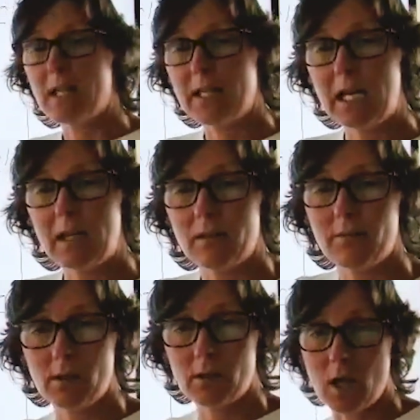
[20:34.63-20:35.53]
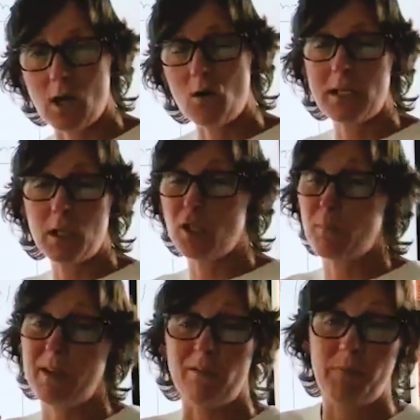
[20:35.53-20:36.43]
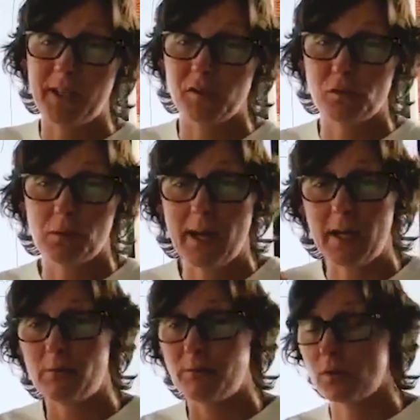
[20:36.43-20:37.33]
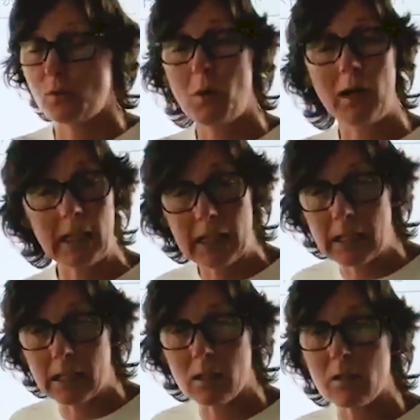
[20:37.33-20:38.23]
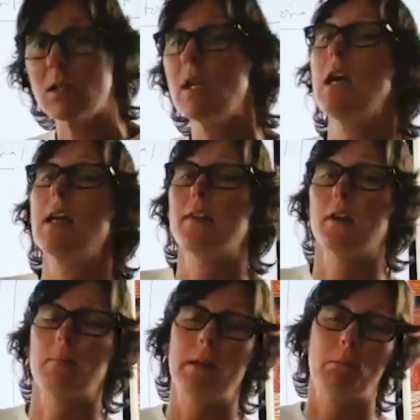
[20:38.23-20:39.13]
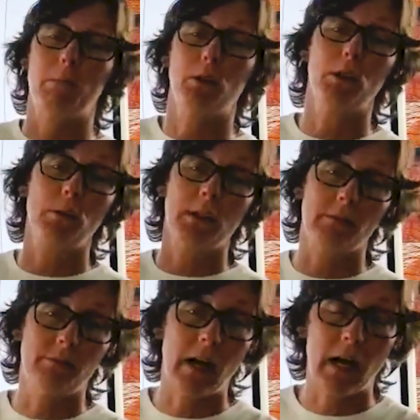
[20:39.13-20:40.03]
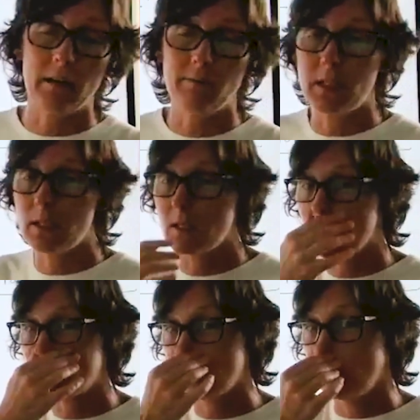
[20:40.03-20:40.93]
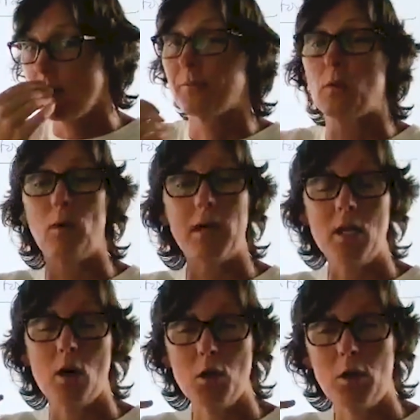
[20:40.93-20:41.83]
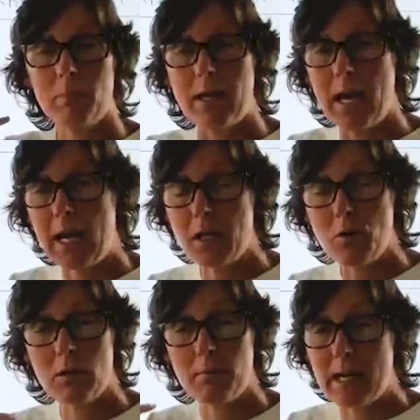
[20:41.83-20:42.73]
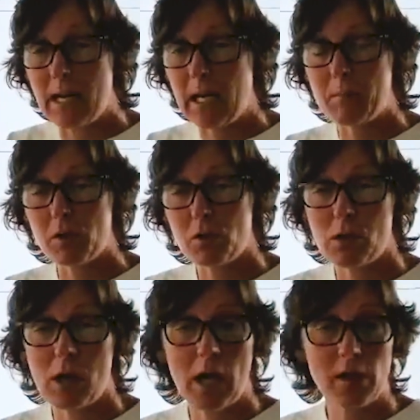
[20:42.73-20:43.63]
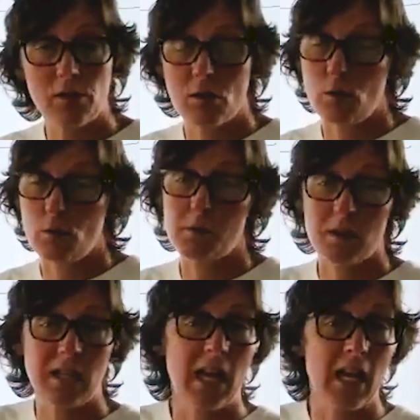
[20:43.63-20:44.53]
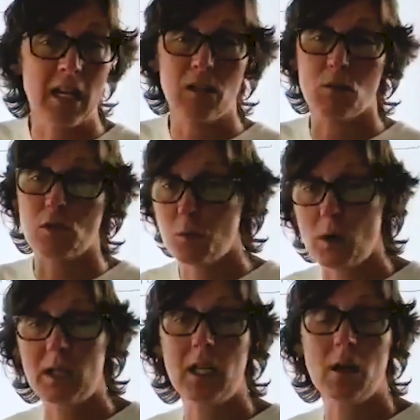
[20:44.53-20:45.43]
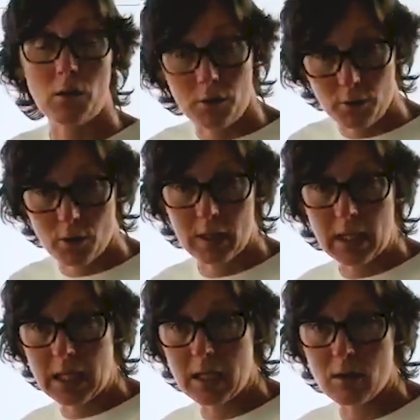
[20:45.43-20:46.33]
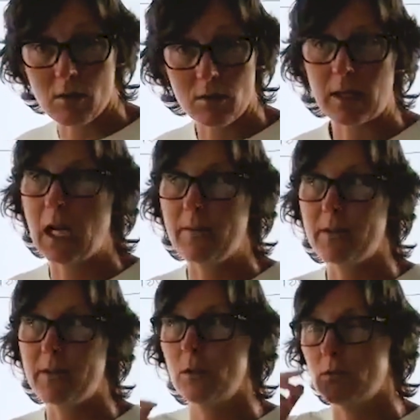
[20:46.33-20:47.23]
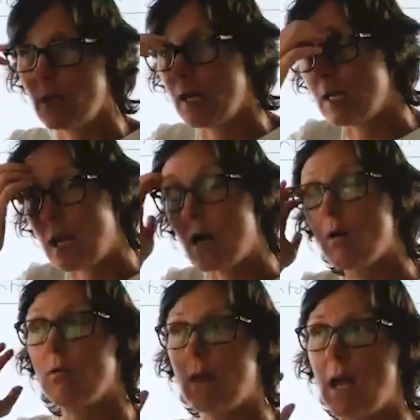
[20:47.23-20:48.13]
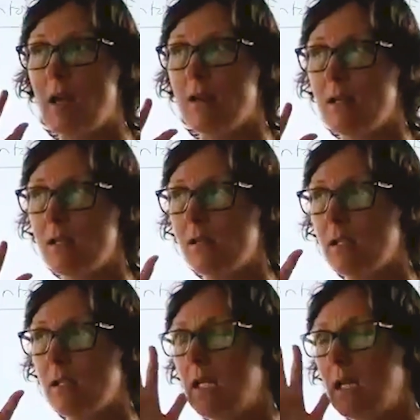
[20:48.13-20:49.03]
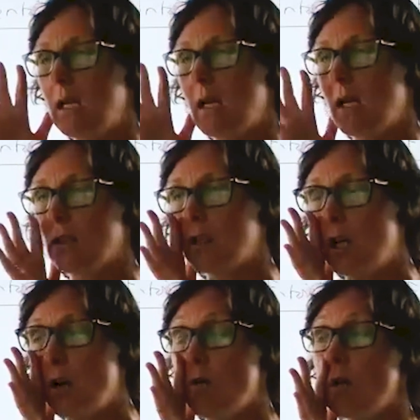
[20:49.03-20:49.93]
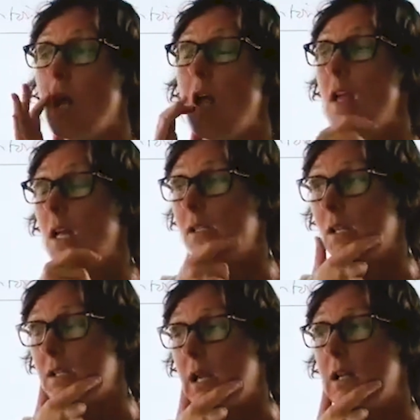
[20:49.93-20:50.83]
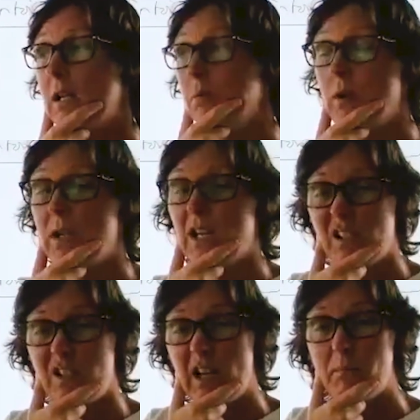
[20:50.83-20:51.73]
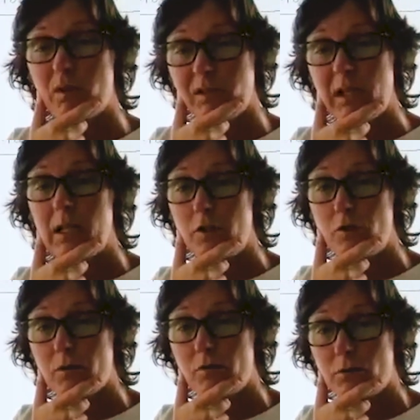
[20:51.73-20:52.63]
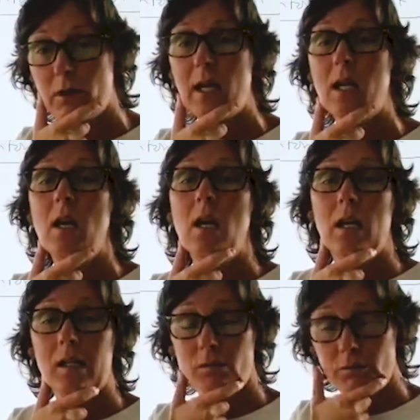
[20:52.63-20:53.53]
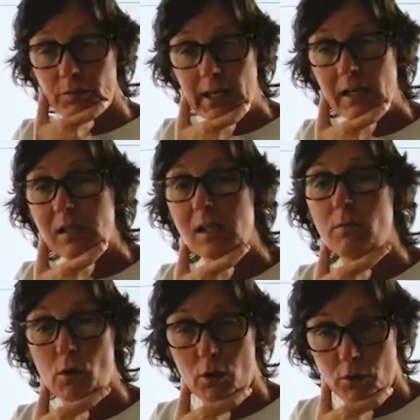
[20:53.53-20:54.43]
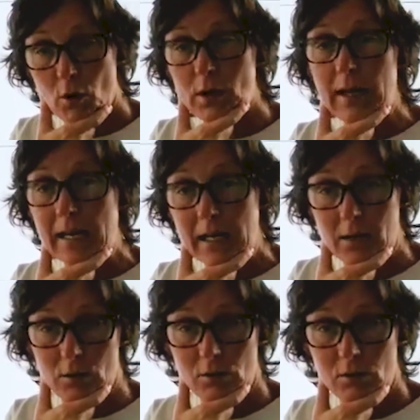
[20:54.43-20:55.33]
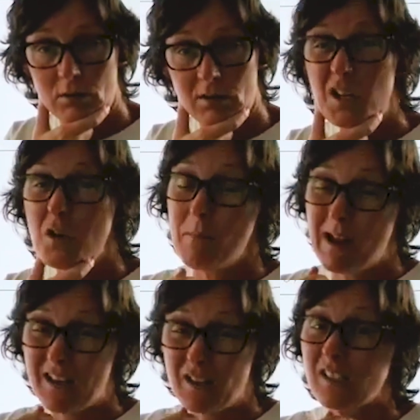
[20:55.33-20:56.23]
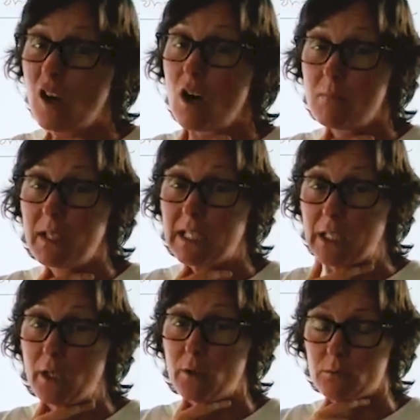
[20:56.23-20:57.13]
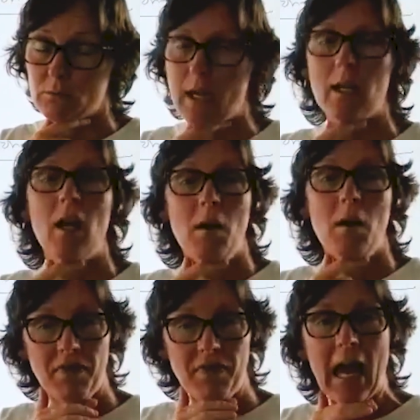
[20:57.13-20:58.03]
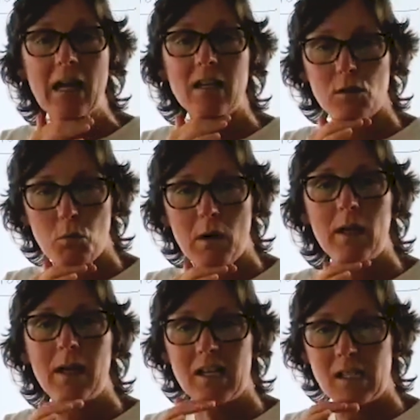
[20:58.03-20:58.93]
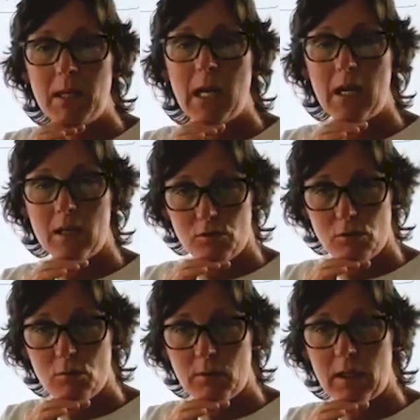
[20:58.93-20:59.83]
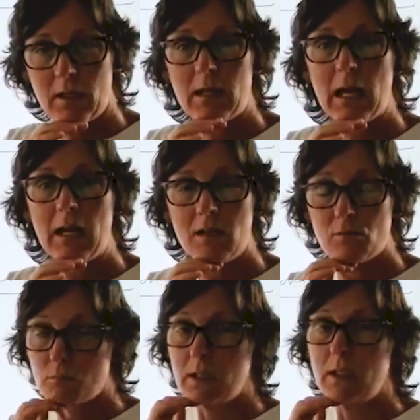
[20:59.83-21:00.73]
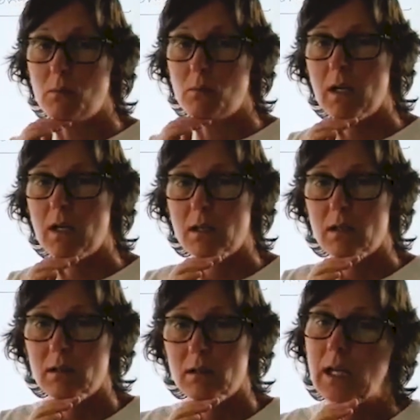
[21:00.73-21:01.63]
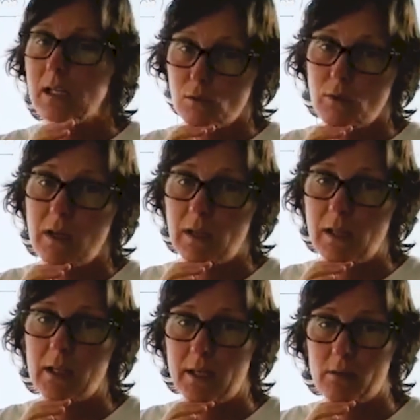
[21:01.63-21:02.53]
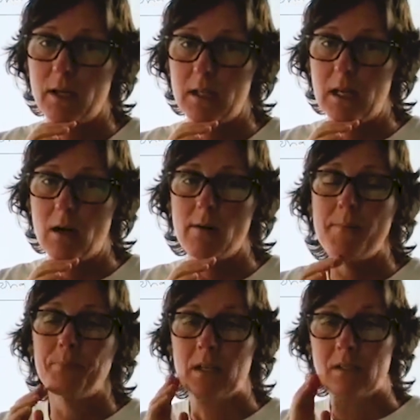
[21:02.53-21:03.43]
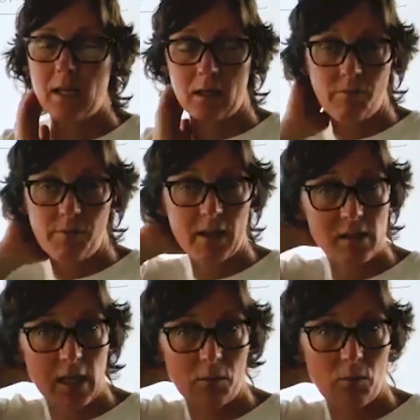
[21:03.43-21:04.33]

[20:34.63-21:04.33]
length of the loan, it could be a fixed rate for 20 years. There could be a balloon at 5 years. Well, you know, you could be amortized over 10 or 20 or 30 years. Like I have a student right now that is getting a loan. It's a 10% interest rate. It's fixed for 30 years. Could you imagine? That's a hard money loan, right? But that is what SBA is doing. That is really what that is looking like right now. It's like a fixed